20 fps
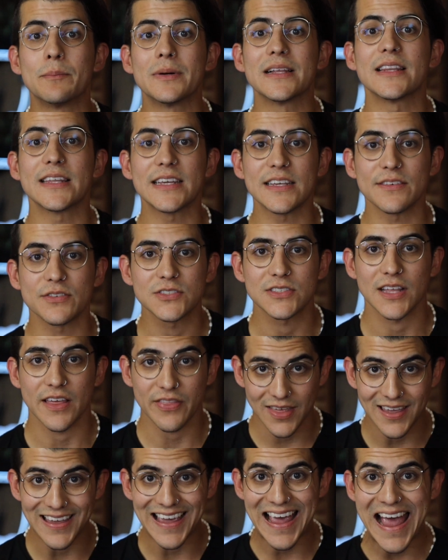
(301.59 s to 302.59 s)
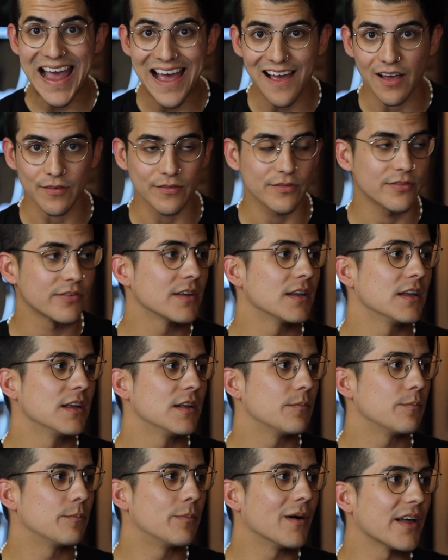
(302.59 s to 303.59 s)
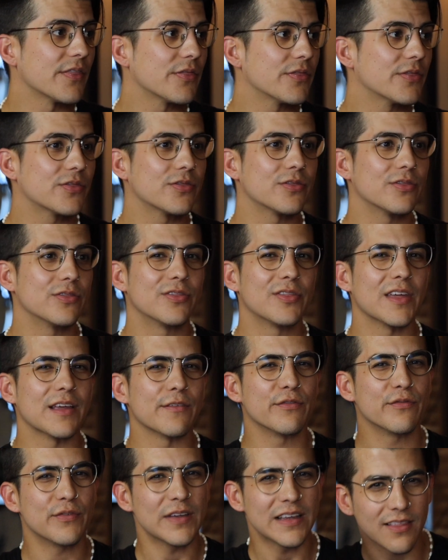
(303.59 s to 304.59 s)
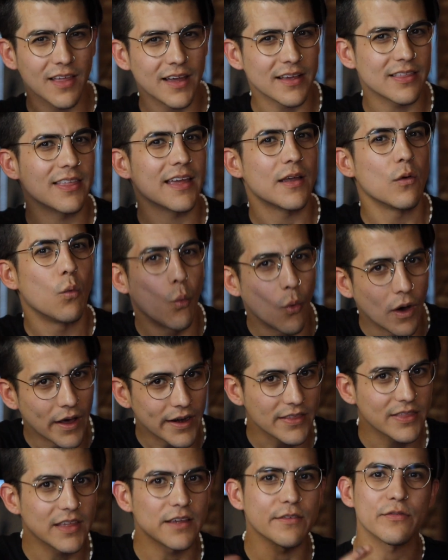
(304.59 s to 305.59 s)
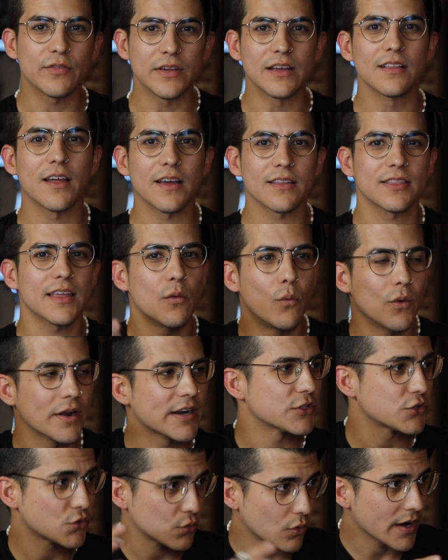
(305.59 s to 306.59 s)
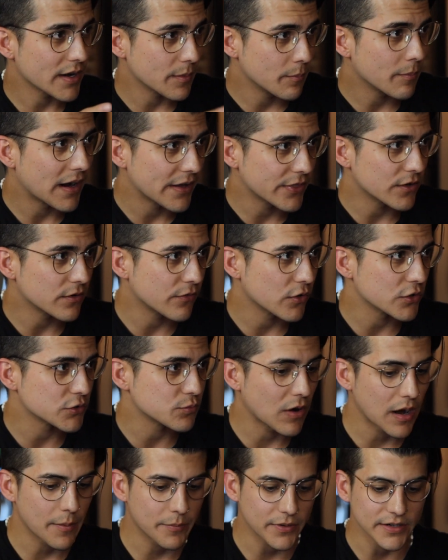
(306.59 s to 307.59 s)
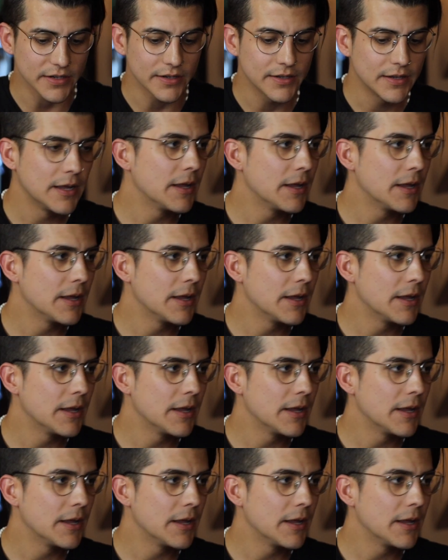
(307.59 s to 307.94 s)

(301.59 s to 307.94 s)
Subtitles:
beliefs that they have, but they feel like they want it. They feel like they want to try to buy their first property.